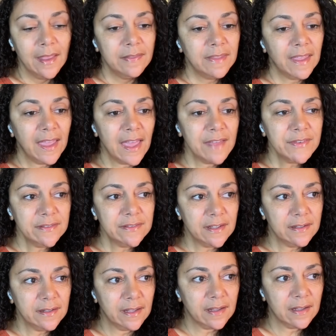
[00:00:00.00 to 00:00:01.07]
They haven't done
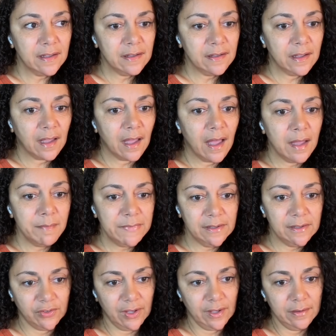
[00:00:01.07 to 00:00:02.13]
like a comedy
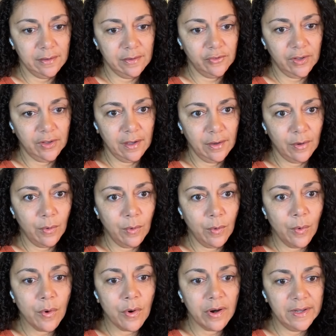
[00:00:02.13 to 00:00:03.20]
challenge yet,
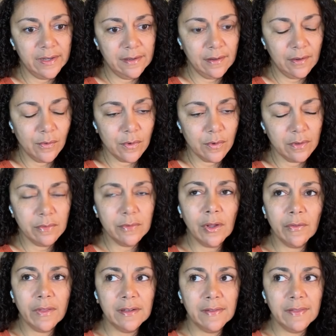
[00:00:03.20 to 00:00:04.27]
they
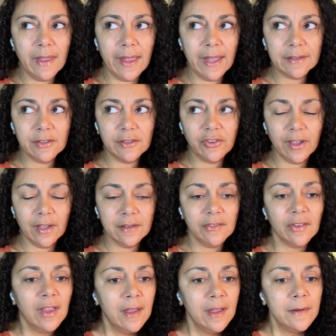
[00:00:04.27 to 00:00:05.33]
did the acting challenge.
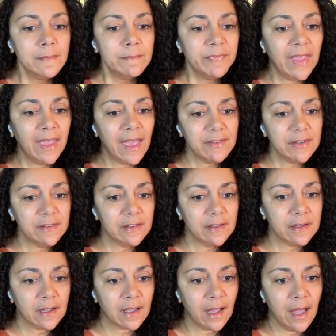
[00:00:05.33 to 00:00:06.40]
They haven't done
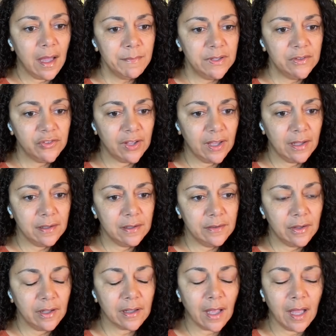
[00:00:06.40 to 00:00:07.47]
a common challenge,
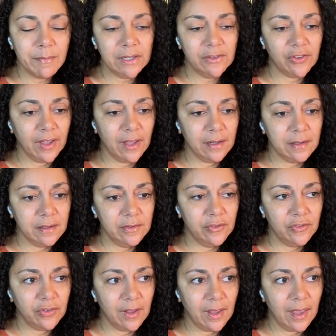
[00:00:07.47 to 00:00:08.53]
a comedy
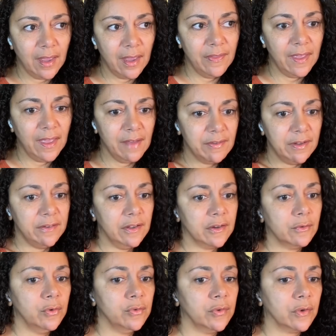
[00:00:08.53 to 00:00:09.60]
challenge, and they haven't done a
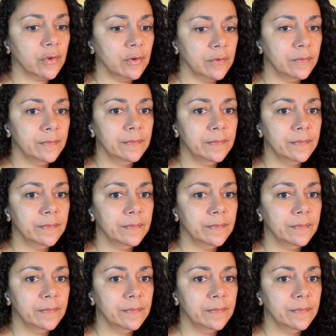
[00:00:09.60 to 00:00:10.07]
musical.